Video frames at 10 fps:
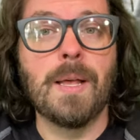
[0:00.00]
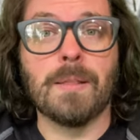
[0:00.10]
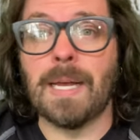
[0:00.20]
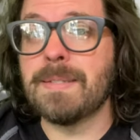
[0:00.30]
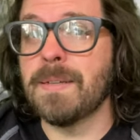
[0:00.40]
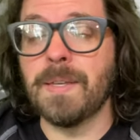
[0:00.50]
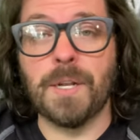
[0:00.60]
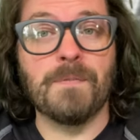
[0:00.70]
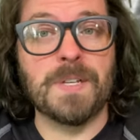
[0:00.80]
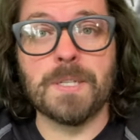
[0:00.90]
lots of, you
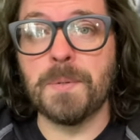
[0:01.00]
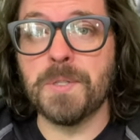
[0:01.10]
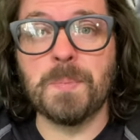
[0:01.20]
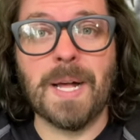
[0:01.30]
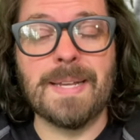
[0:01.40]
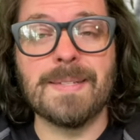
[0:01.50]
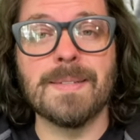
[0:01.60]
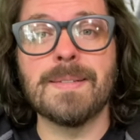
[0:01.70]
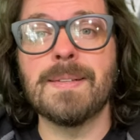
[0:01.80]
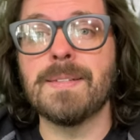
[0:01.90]
know, visible
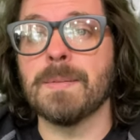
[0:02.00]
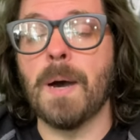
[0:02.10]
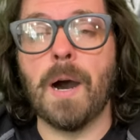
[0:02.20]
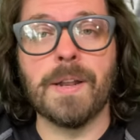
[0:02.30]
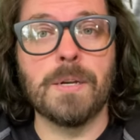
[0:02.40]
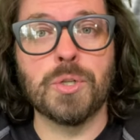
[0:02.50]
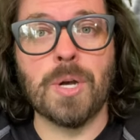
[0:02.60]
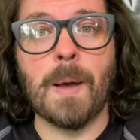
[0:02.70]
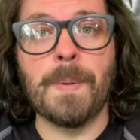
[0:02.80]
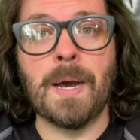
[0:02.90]
splices, some audio
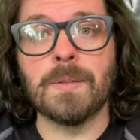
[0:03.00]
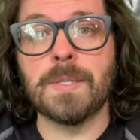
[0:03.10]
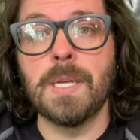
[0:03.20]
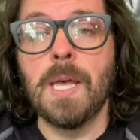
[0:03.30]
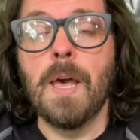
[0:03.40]
dropouts.